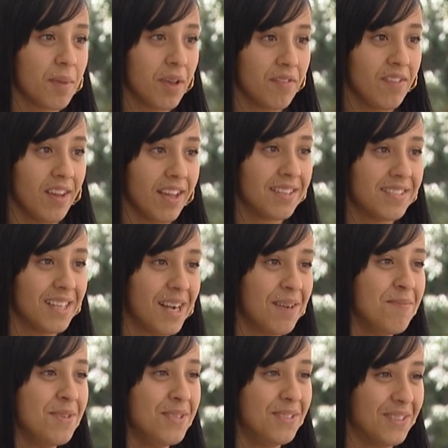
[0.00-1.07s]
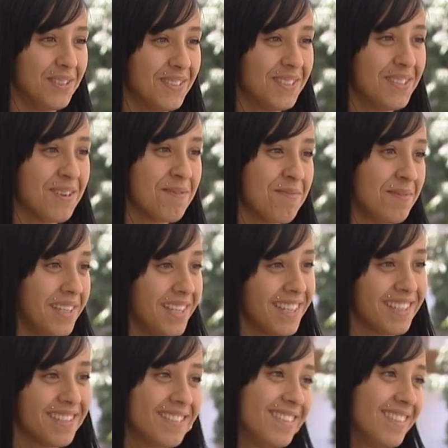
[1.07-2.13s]
stay at home and sleep
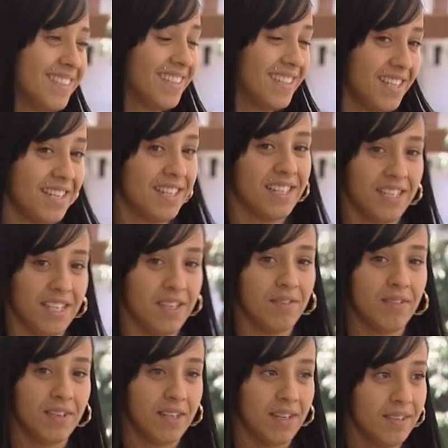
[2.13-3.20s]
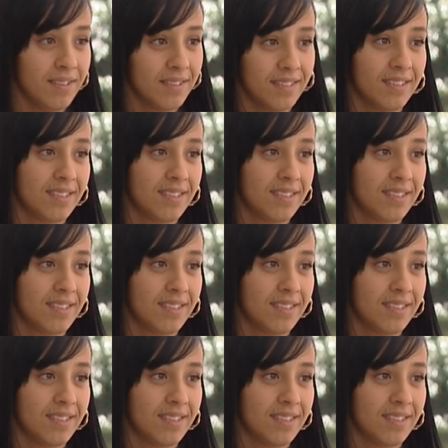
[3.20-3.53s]
in. Et voilà.